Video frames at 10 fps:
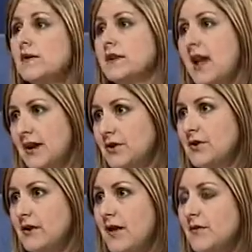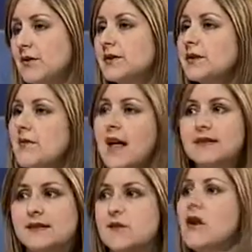of a national effort, so
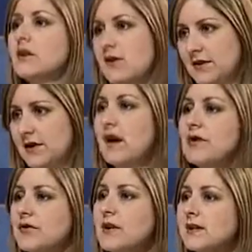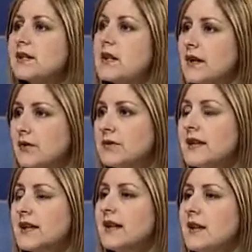that's all across the country is Click It or
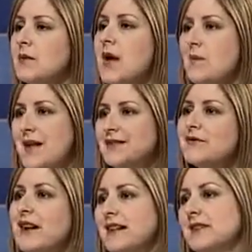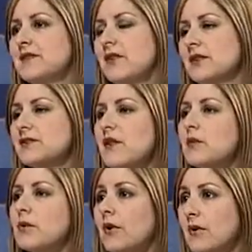Ticket, and Pennsylvania has a very strong
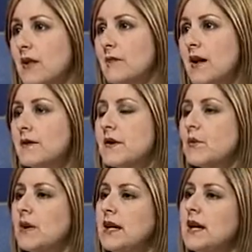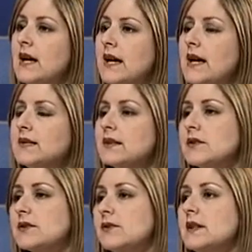program there that we
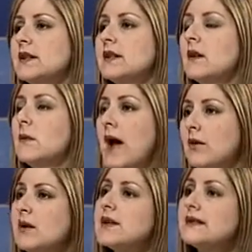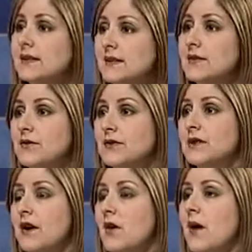instituted about 6 years
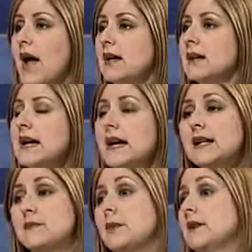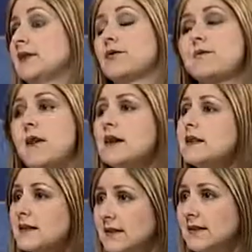ago, and it's been a
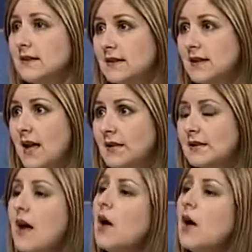tremendous success.